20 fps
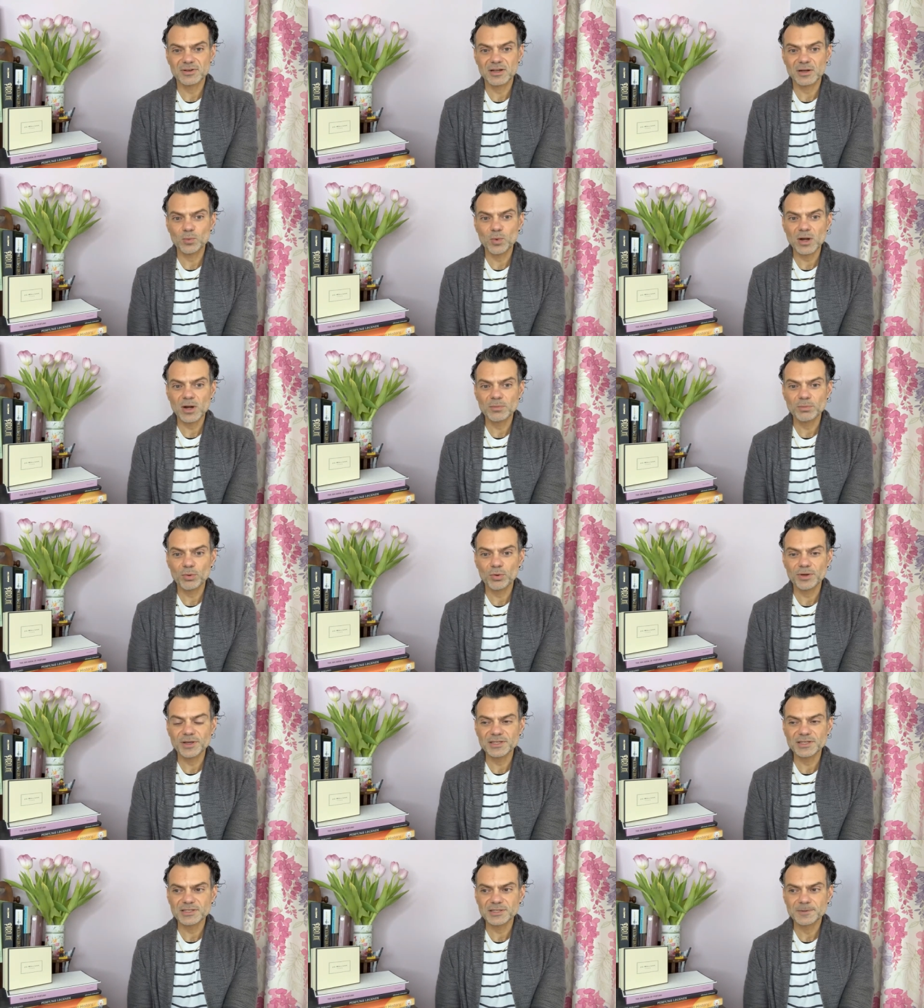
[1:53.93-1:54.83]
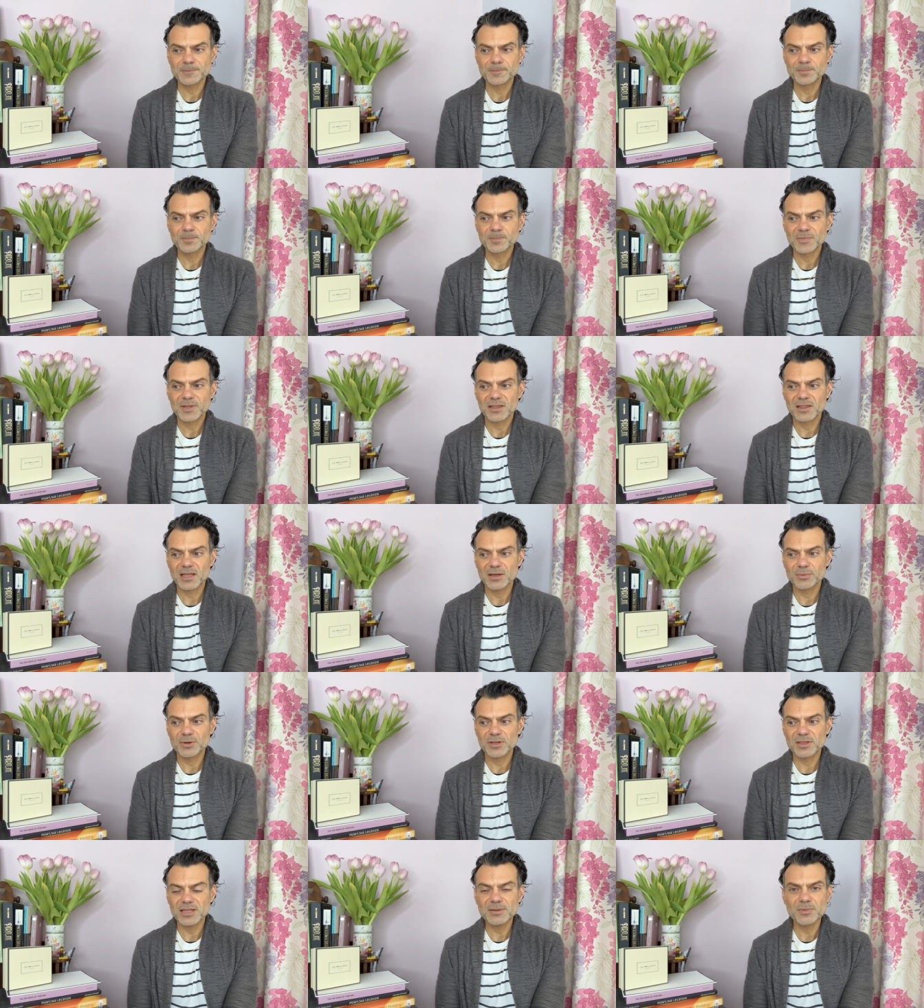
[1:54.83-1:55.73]
At one point they
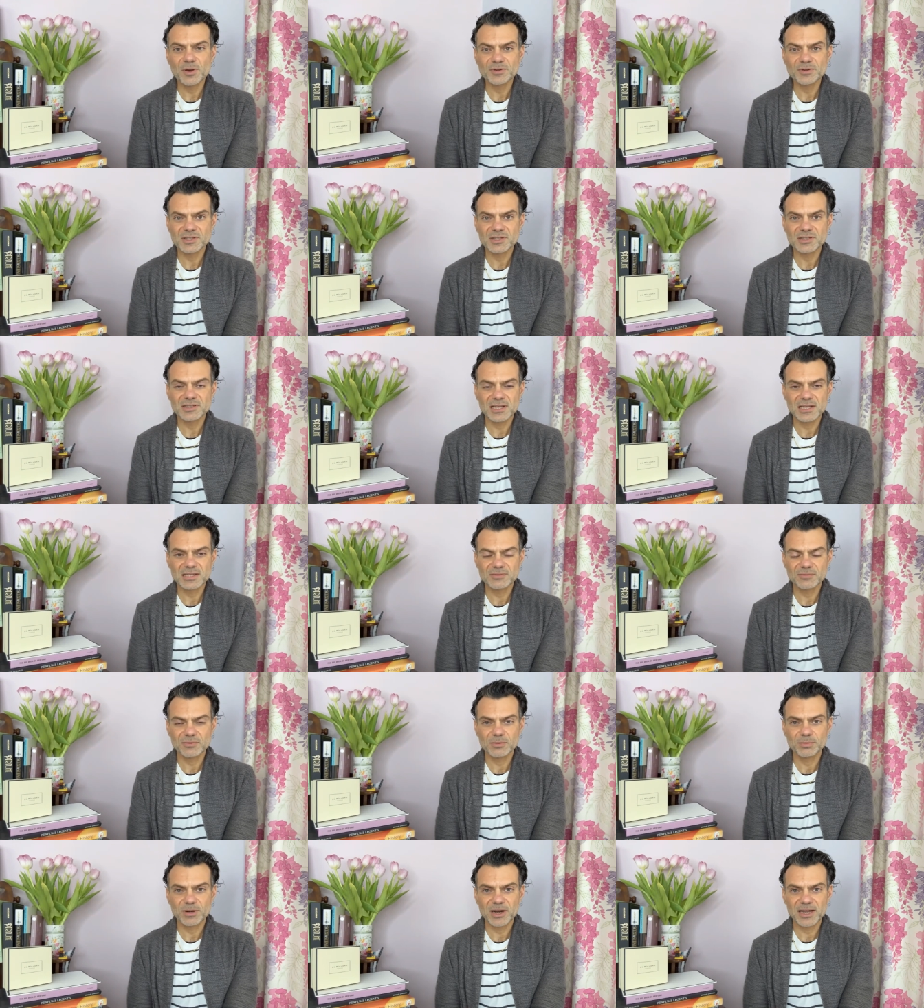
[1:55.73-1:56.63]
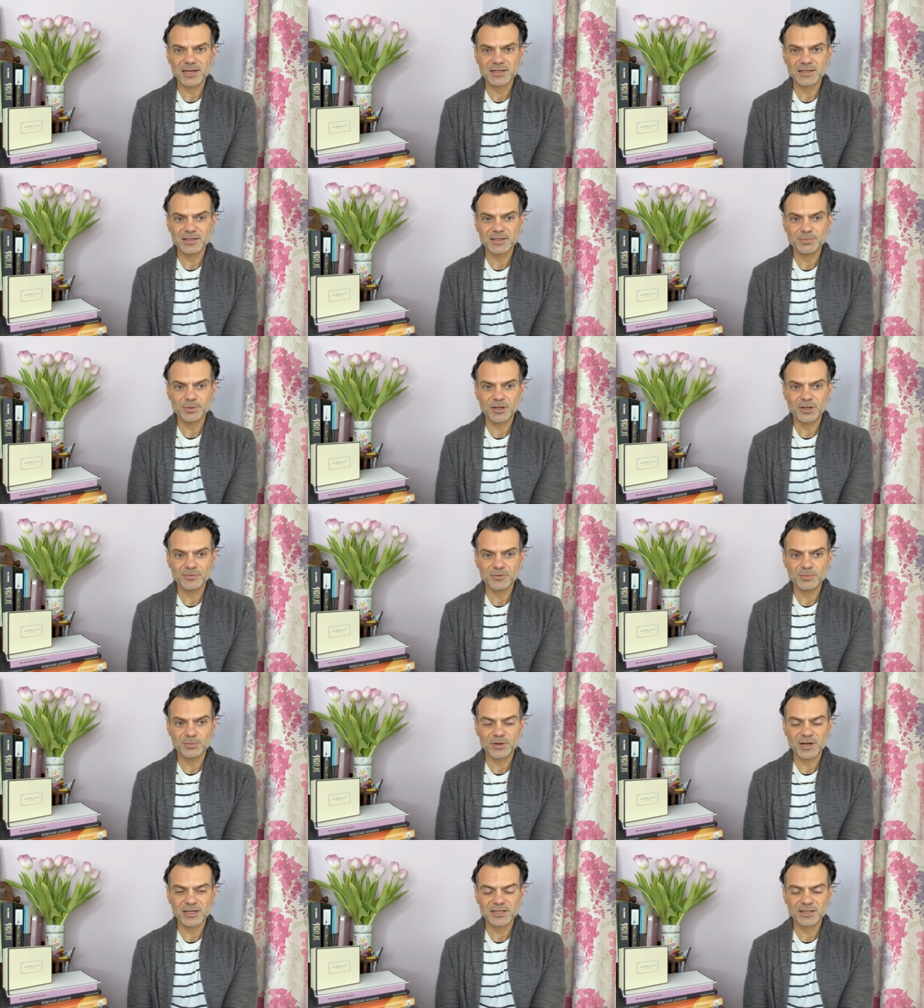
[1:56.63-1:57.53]
were the most successful brand perfume
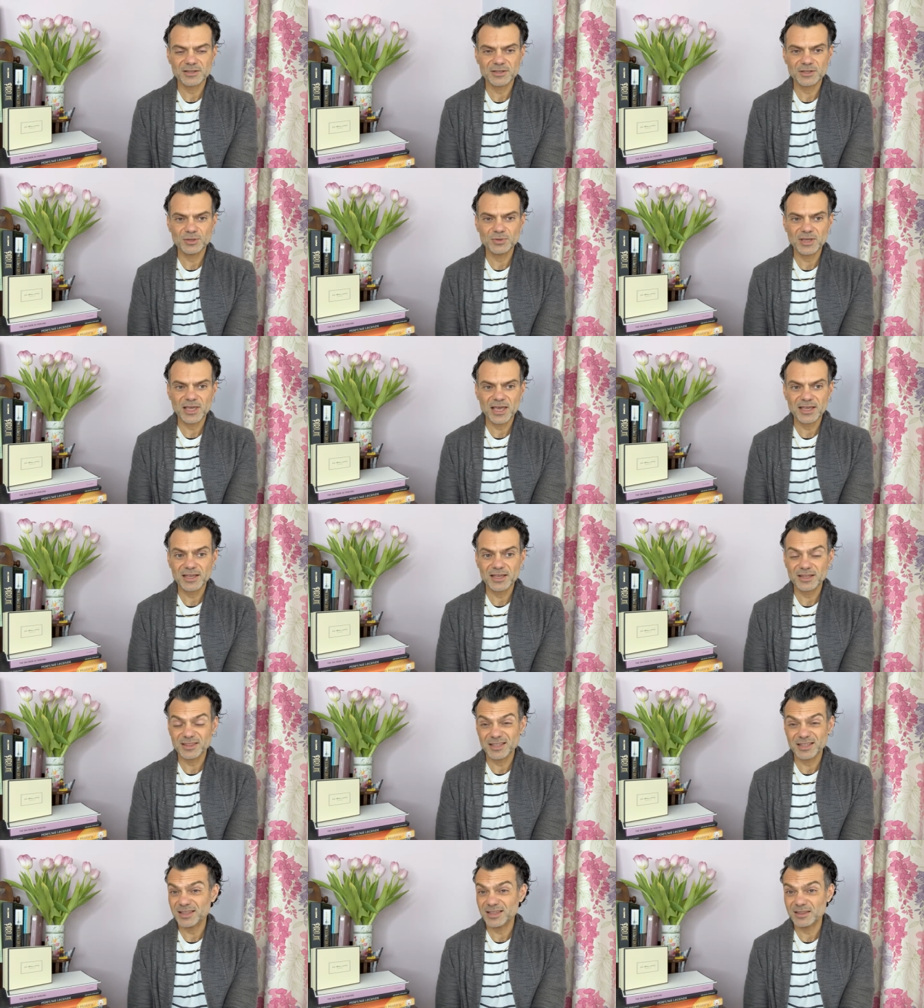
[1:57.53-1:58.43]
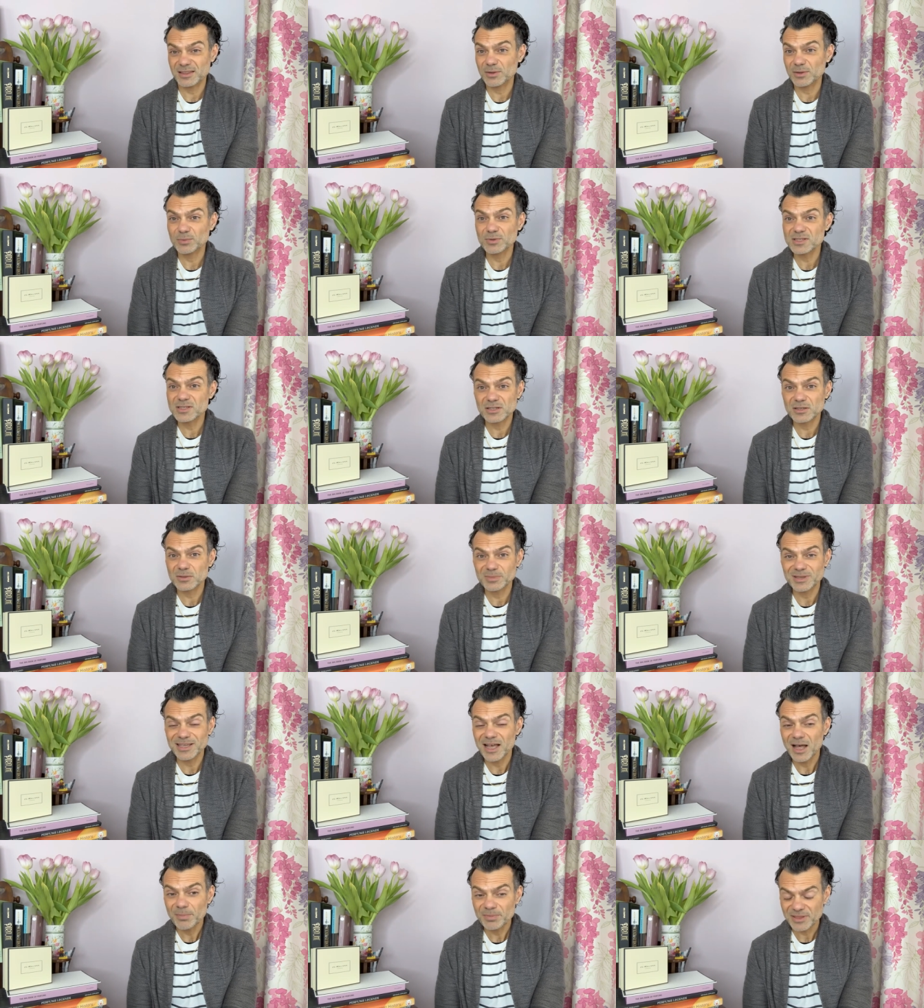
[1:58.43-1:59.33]
brand in the UK. I think that they will still
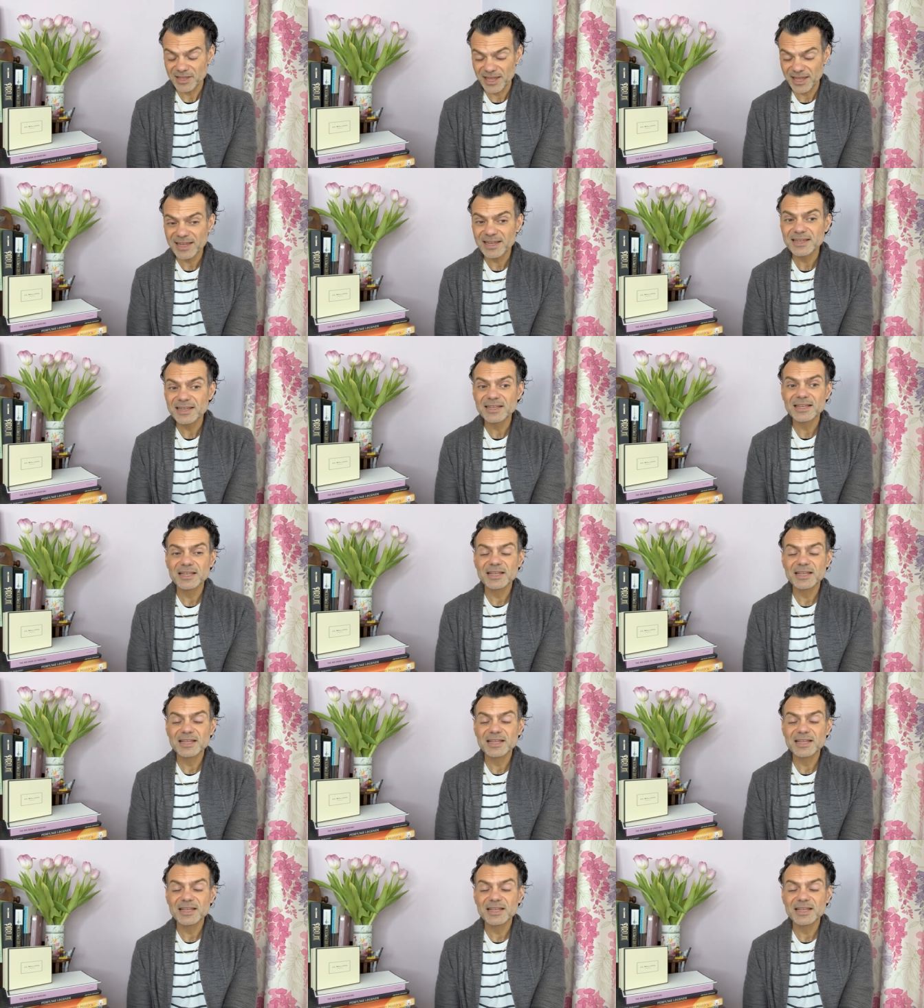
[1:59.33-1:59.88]
be up there.